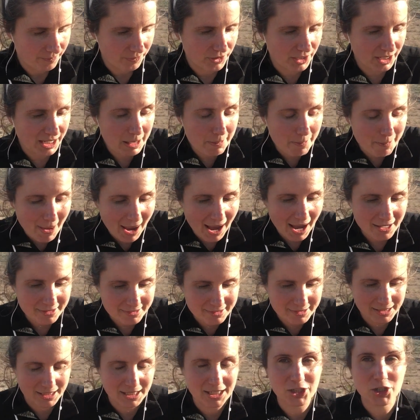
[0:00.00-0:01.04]
The
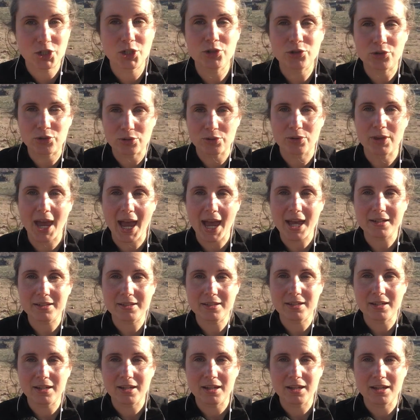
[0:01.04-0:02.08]
capacity to do
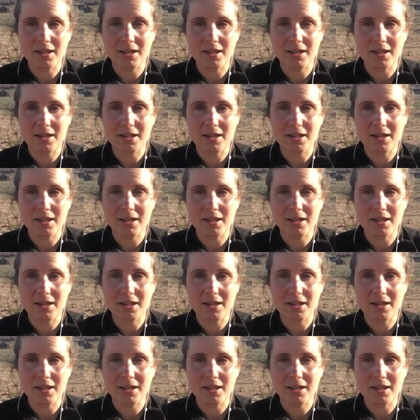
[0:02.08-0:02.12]
that,